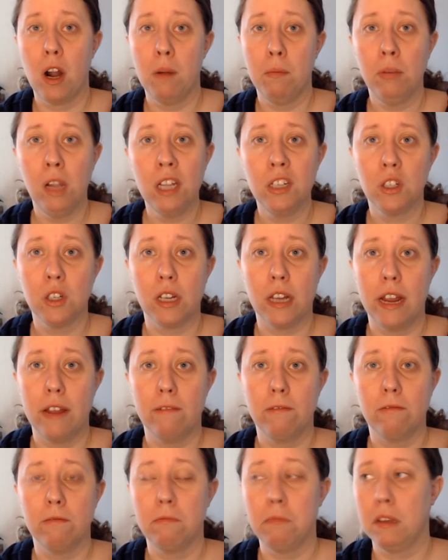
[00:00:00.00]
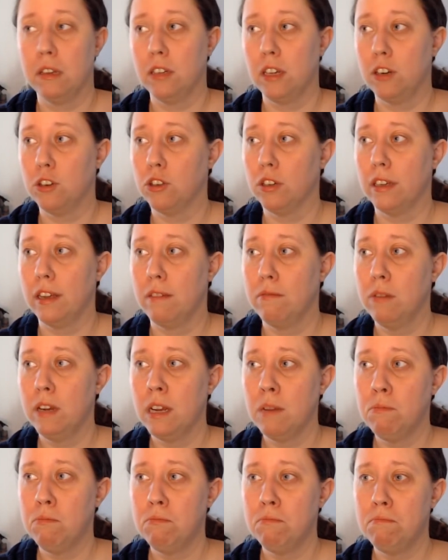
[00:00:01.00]
blood slave, essentially. We
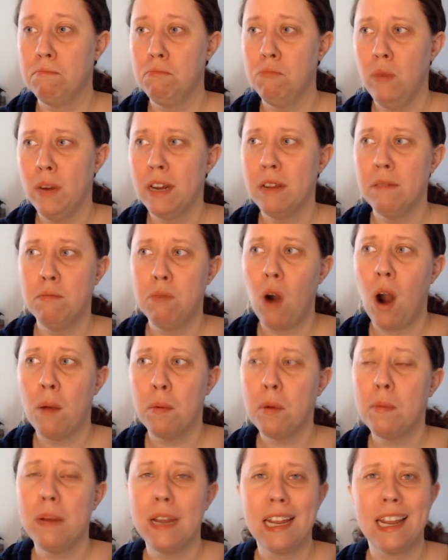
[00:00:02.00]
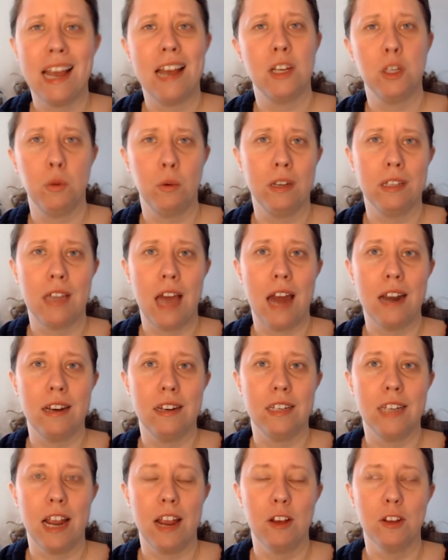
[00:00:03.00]
could probably guess what that
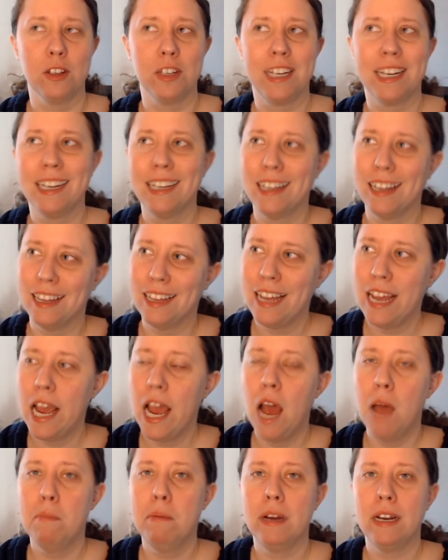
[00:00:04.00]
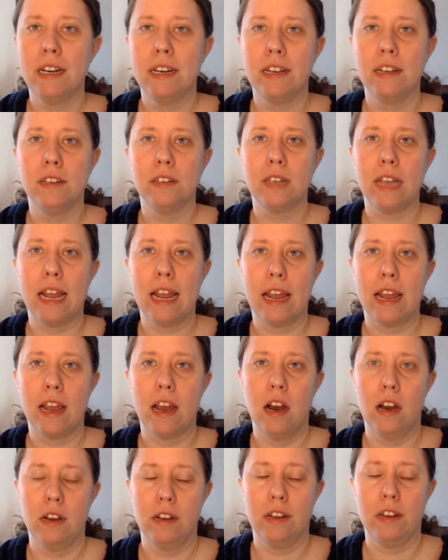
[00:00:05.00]
entails, but it is
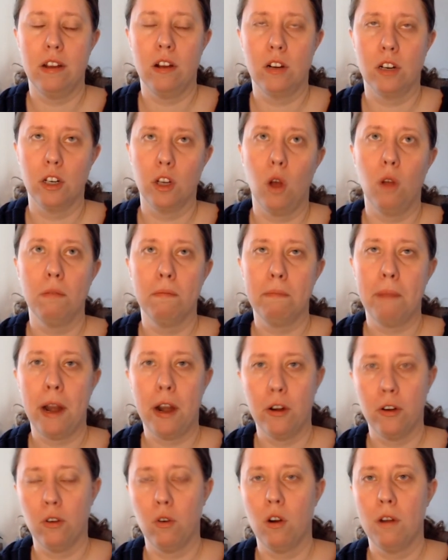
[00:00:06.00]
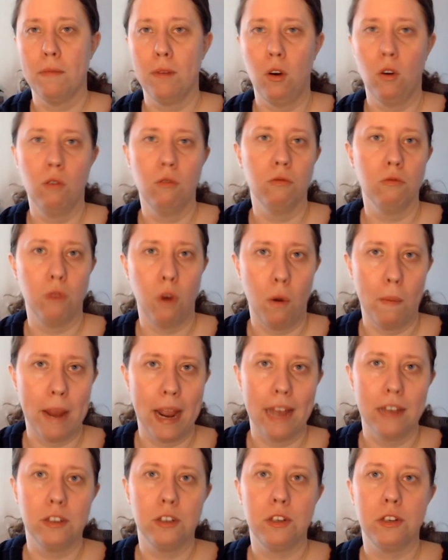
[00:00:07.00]
a young adult paranormal
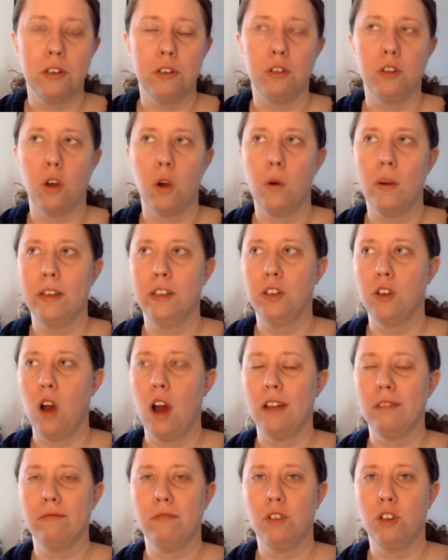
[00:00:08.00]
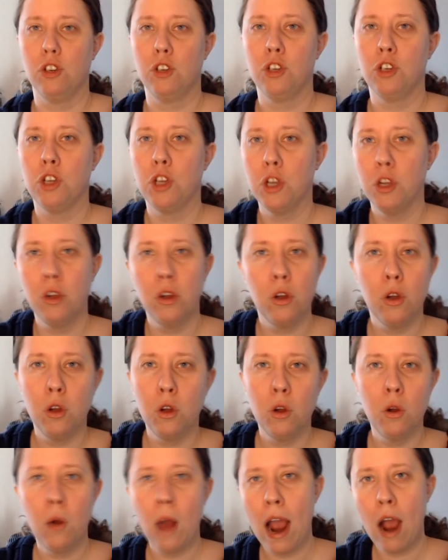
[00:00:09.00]
romance, so it's not
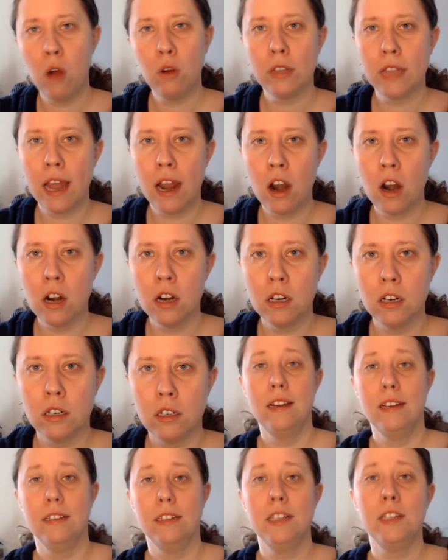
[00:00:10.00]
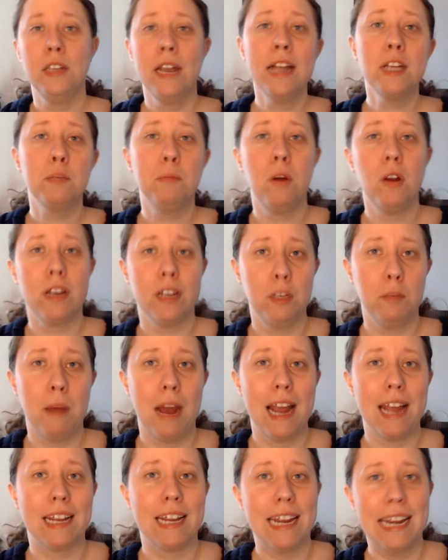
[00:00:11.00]
too out there. This next book is by
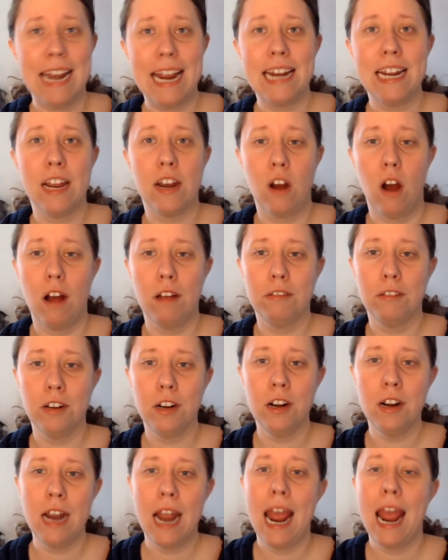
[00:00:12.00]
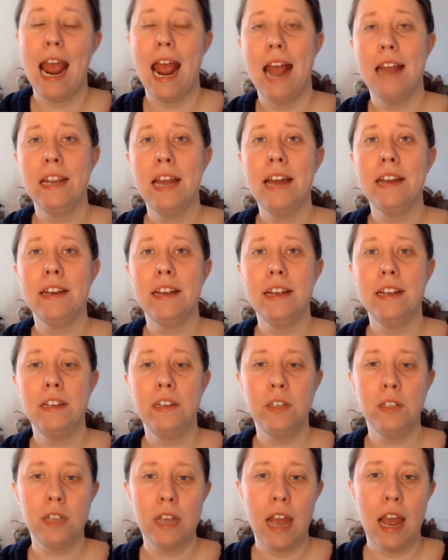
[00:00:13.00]
a Canadian author, and that
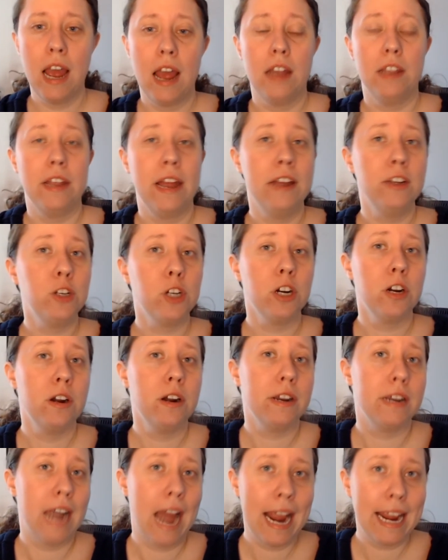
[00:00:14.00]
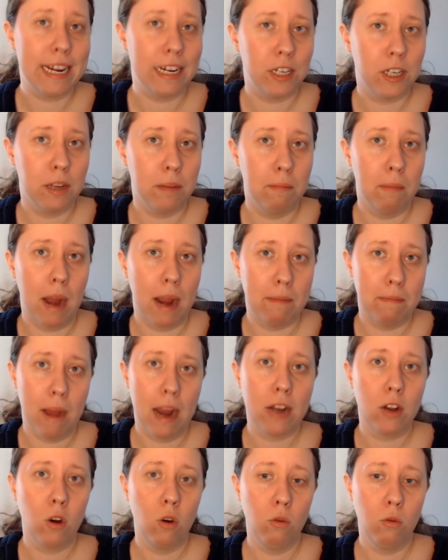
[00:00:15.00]
is Enter Night by
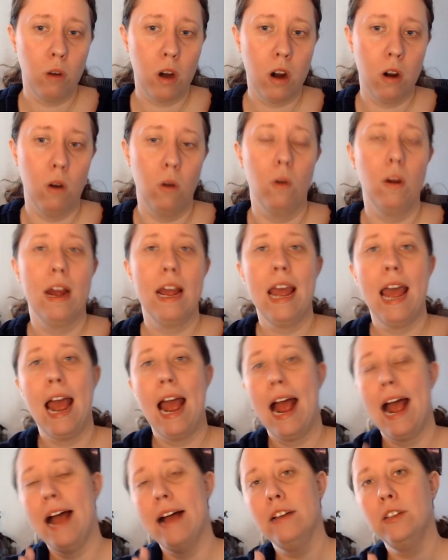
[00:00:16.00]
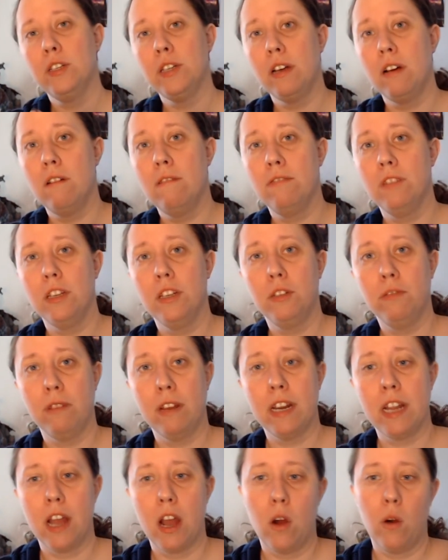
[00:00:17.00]
Michael Rowe. As of this
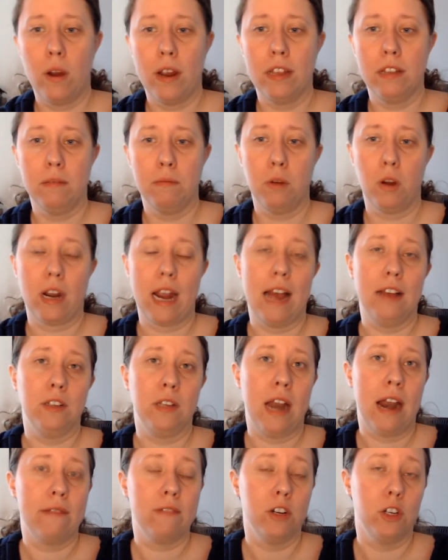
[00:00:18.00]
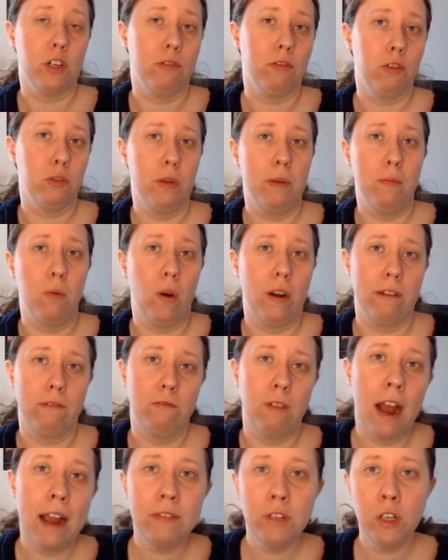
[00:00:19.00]
video, the book has an average of
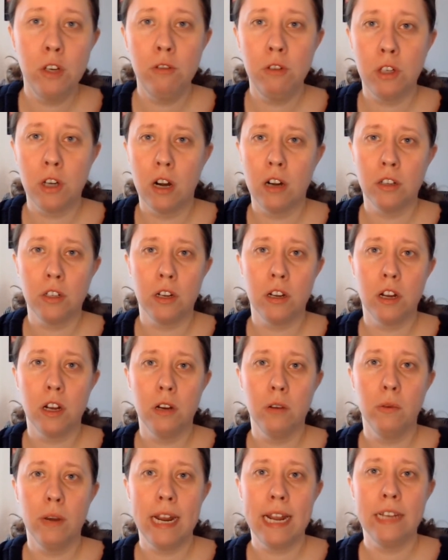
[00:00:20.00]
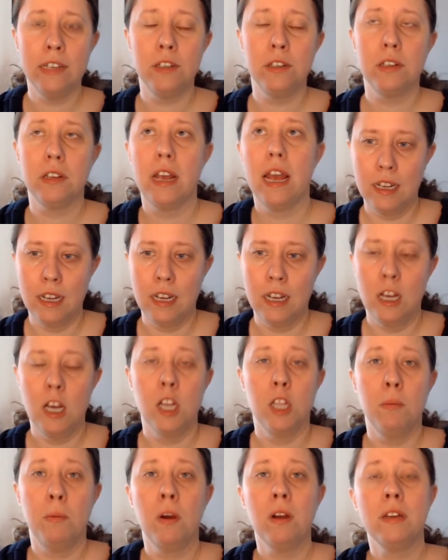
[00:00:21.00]
3.52 stars on Goodreads.
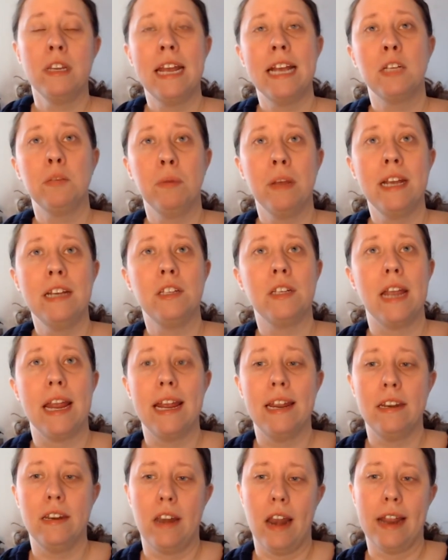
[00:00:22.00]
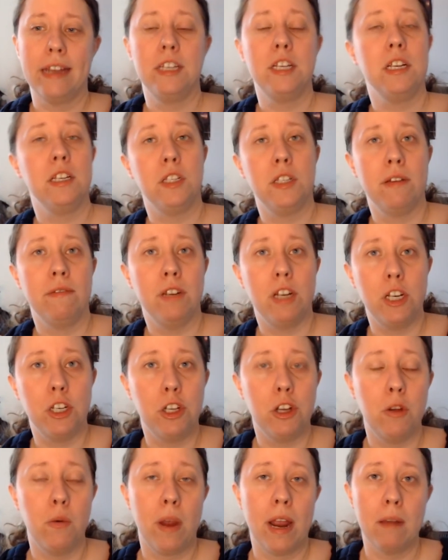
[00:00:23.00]
The book takes place in
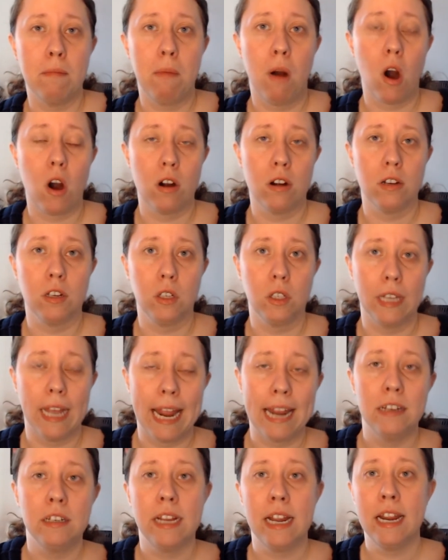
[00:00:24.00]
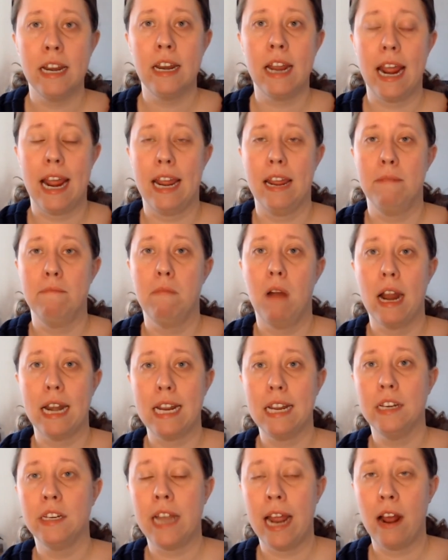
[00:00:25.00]
1972 in Pars Landing, a
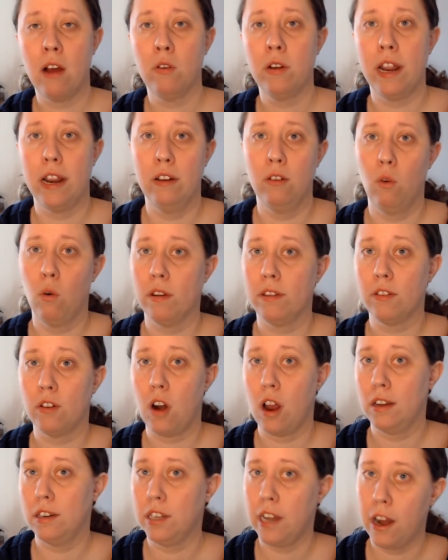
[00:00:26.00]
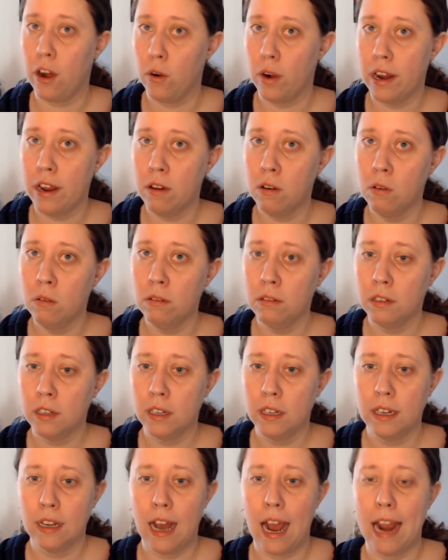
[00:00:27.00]
mining town in northern Ontario.
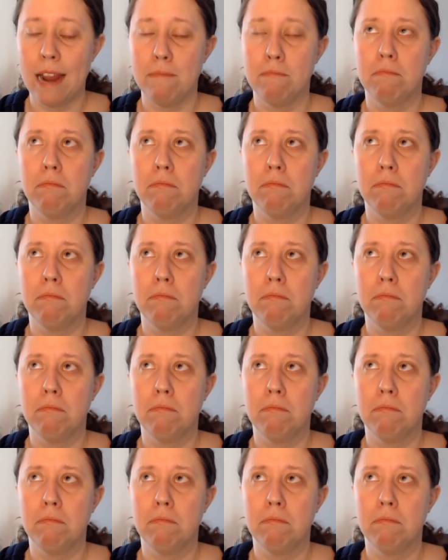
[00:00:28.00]
I